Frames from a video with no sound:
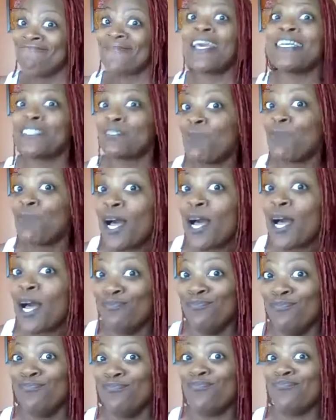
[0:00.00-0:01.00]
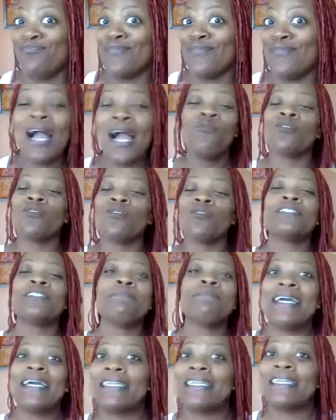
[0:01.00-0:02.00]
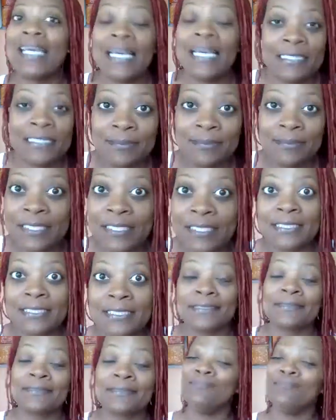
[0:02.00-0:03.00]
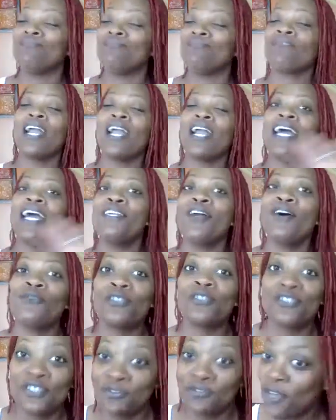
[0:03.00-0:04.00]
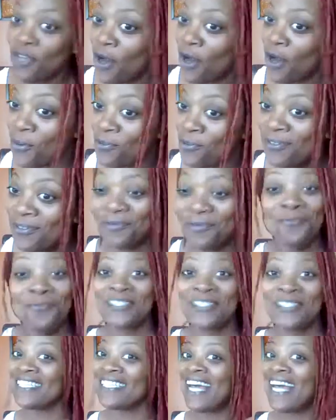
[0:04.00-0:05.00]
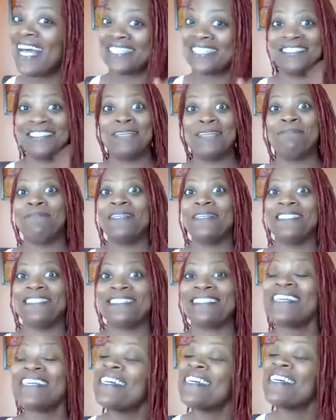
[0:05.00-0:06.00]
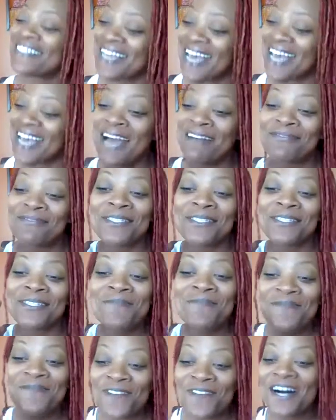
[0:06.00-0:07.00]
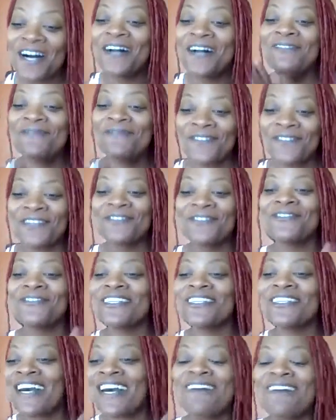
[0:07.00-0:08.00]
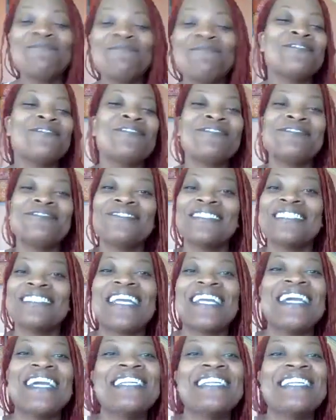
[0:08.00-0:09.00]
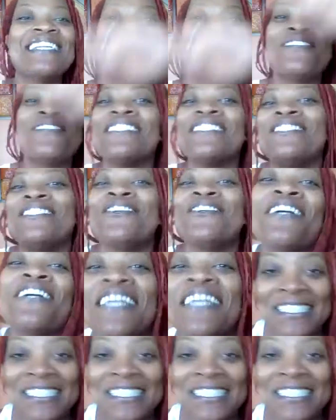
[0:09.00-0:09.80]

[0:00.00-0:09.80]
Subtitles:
guess what? I want somebody to guess, because I know that you know what the last tip is: to have some fun-filled couple, increase your